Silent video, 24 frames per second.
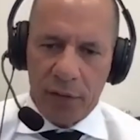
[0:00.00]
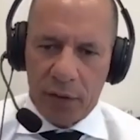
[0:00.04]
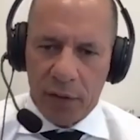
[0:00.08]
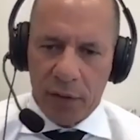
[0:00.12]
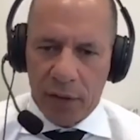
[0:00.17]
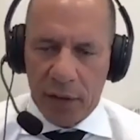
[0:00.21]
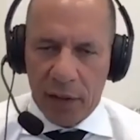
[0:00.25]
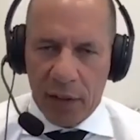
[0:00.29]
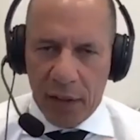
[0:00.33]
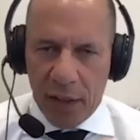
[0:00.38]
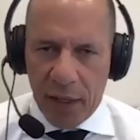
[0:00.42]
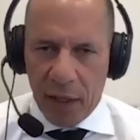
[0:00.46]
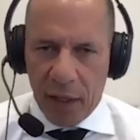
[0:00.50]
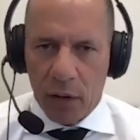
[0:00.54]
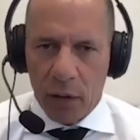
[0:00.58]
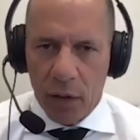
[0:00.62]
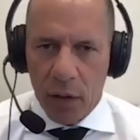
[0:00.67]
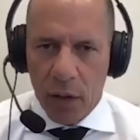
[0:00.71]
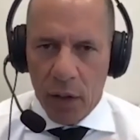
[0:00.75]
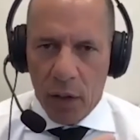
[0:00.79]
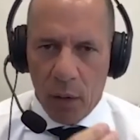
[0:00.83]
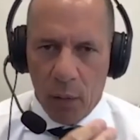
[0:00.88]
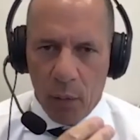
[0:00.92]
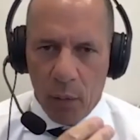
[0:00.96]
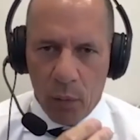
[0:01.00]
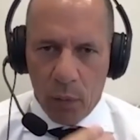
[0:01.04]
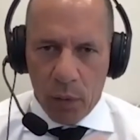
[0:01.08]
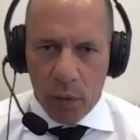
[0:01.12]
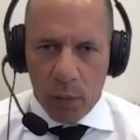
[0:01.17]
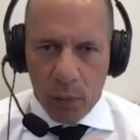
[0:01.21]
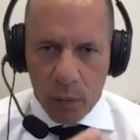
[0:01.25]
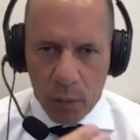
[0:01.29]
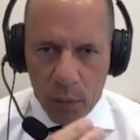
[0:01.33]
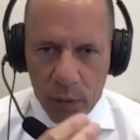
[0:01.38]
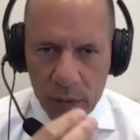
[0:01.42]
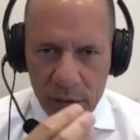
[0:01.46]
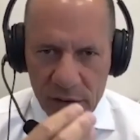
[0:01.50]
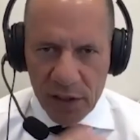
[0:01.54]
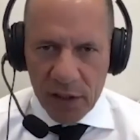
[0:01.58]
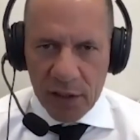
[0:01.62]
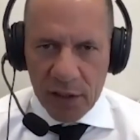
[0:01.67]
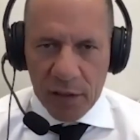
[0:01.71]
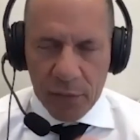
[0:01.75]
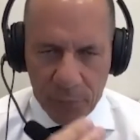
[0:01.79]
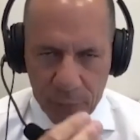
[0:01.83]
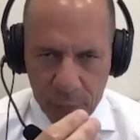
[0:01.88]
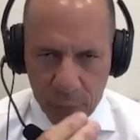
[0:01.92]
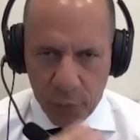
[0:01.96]
They, they care what, what's in
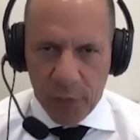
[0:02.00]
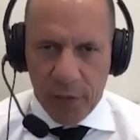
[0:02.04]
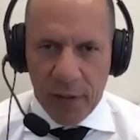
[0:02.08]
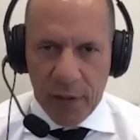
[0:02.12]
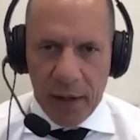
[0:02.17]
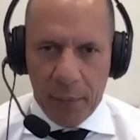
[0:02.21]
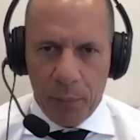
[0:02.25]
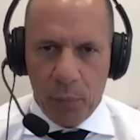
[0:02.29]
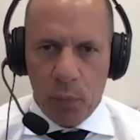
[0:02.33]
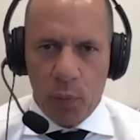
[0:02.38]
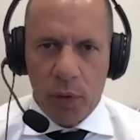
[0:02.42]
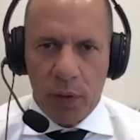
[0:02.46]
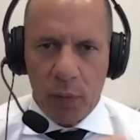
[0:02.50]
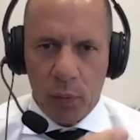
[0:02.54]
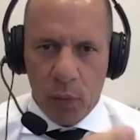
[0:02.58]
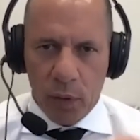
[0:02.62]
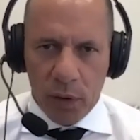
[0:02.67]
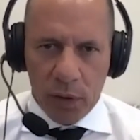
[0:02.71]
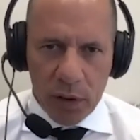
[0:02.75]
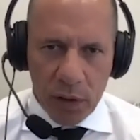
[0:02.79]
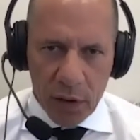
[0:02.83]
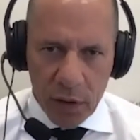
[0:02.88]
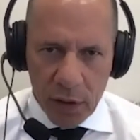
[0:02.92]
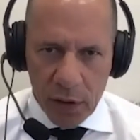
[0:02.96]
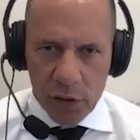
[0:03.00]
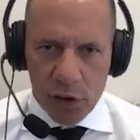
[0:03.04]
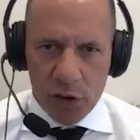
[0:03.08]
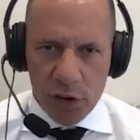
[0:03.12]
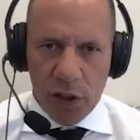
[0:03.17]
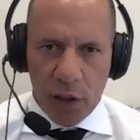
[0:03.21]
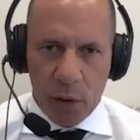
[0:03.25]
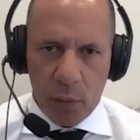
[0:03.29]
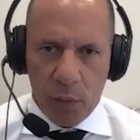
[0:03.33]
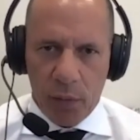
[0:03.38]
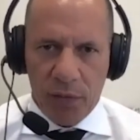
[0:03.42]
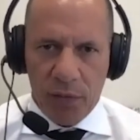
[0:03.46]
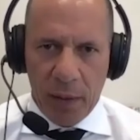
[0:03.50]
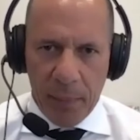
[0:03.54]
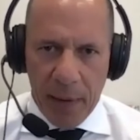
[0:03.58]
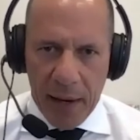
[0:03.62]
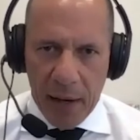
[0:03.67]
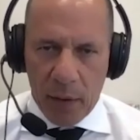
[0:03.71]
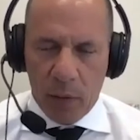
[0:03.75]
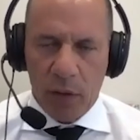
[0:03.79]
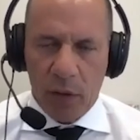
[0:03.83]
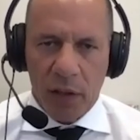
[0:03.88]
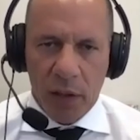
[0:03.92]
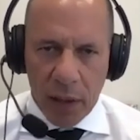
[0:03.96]
it for them. What what can I share with them?
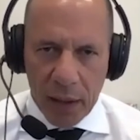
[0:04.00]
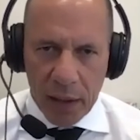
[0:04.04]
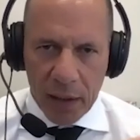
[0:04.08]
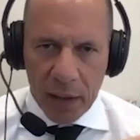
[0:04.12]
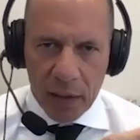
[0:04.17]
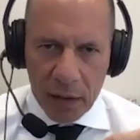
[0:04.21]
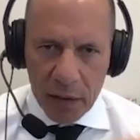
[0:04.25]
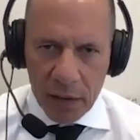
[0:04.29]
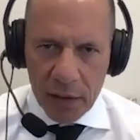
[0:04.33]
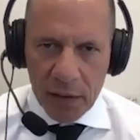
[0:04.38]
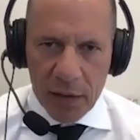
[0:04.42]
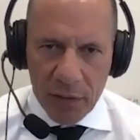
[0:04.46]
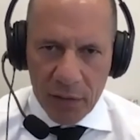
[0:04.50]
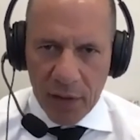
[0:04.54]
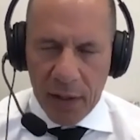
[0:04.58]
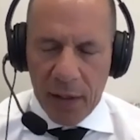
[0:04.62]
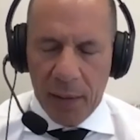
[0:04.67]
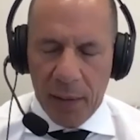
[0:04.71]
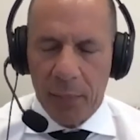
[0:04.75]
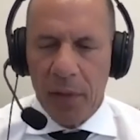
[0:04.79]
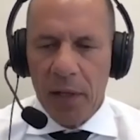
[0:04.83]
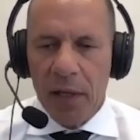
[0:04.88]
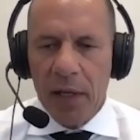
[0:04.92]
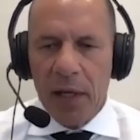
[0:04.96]
How can I lead them?